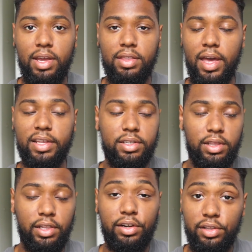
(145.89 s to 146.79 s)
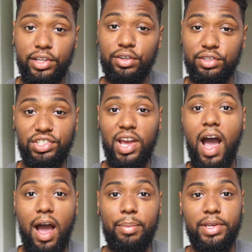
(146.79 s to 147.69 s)
That's literally your
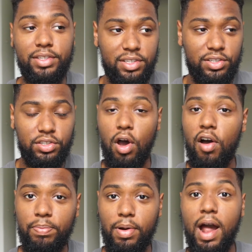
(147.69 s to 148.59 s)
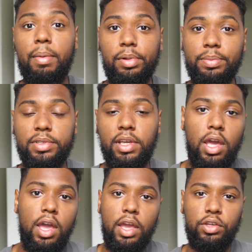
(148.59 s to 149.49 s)
job is to solve problems
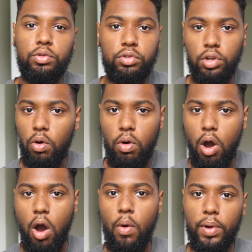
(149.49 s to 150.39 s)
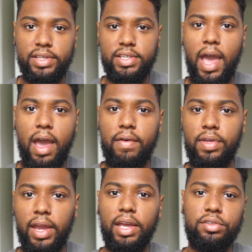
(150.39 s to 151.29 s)
you don't always have the
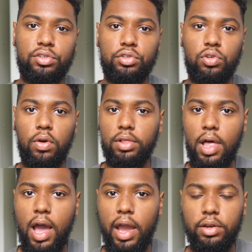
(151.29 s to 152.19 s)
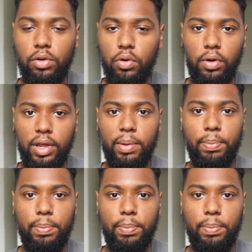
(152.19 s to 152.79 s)
answers online or in a